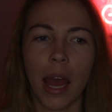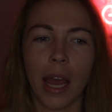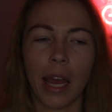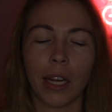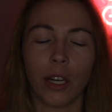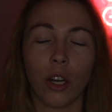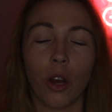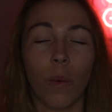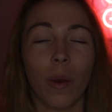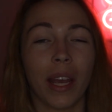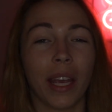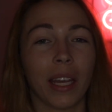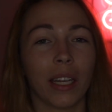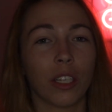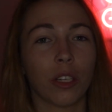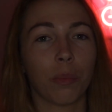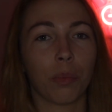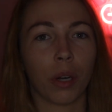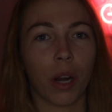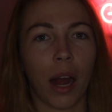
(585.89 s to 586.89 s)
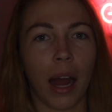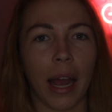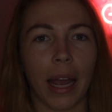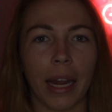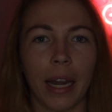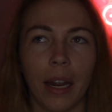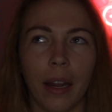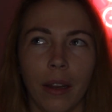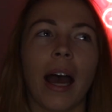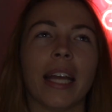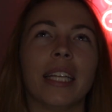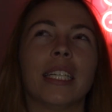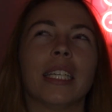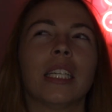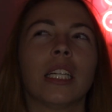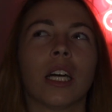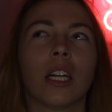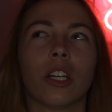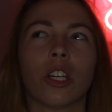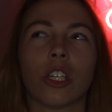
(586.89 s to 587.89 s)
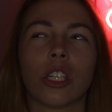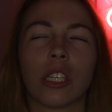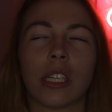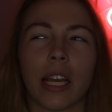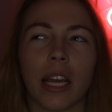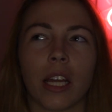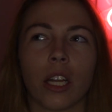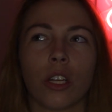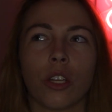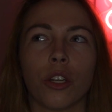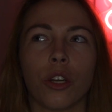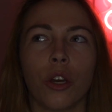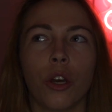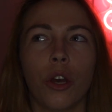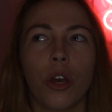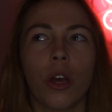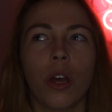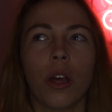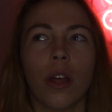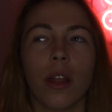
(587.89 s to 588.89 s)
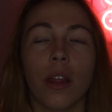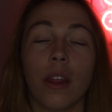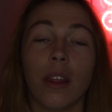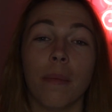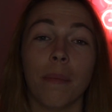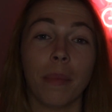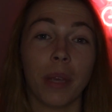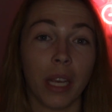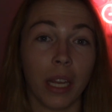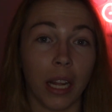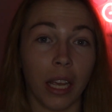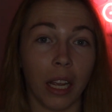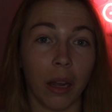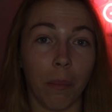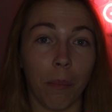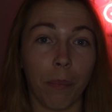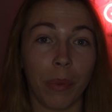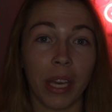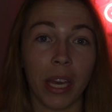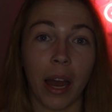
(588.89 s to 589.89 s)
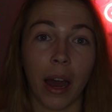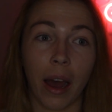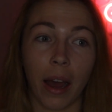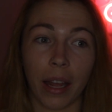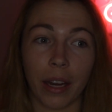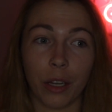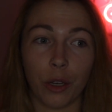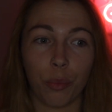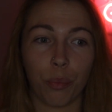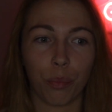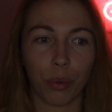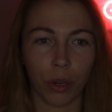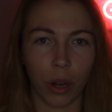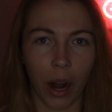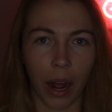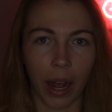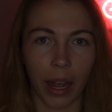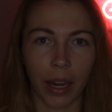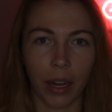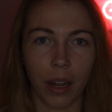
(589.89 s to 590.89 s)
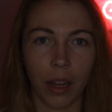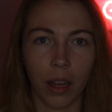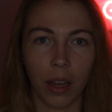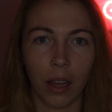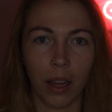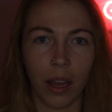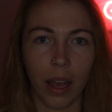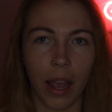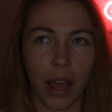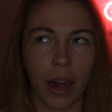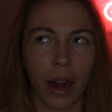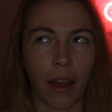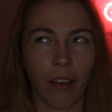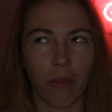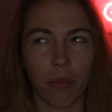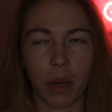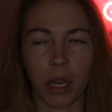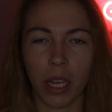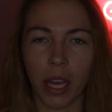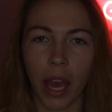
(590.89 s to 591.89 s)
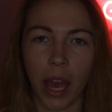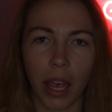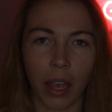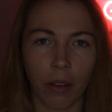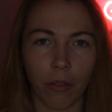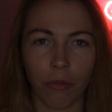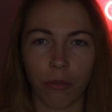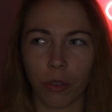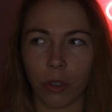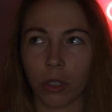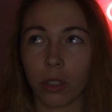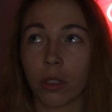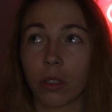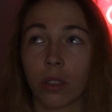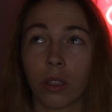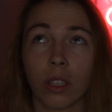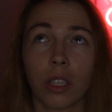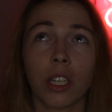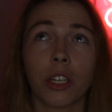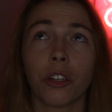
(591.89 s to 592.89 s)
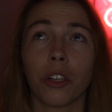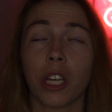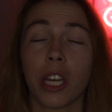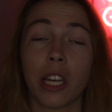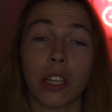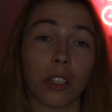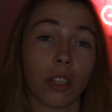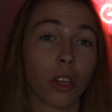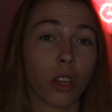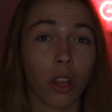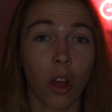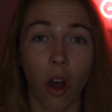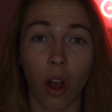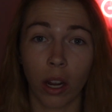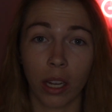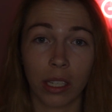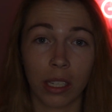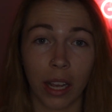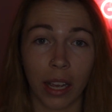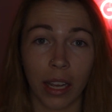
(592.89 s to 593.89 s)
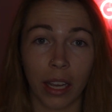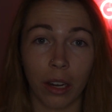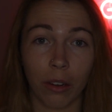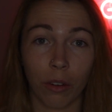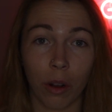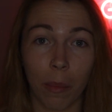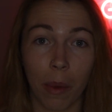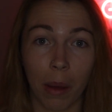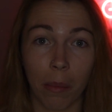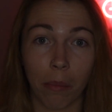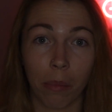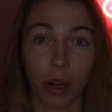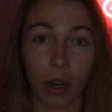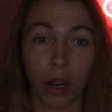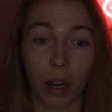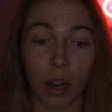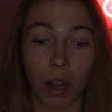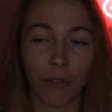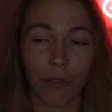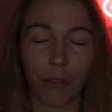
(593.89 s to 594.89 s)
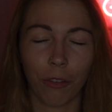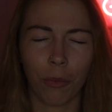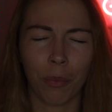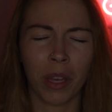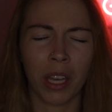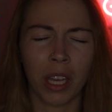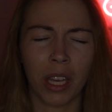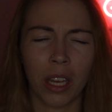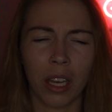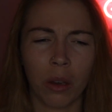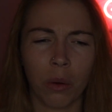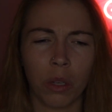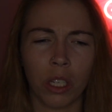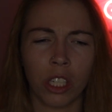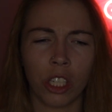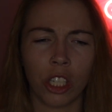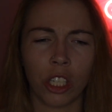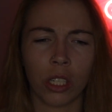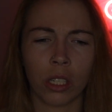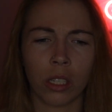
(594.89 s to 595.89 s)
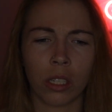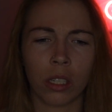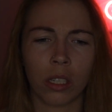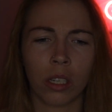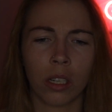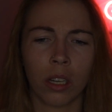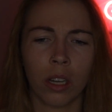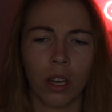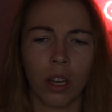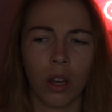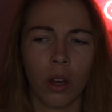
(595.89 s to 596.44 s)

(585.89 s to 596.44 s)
And going into Pride, I didn't understand the meaning behind Pride. And I've been gay for literally as long as I can remember. For me, it was just,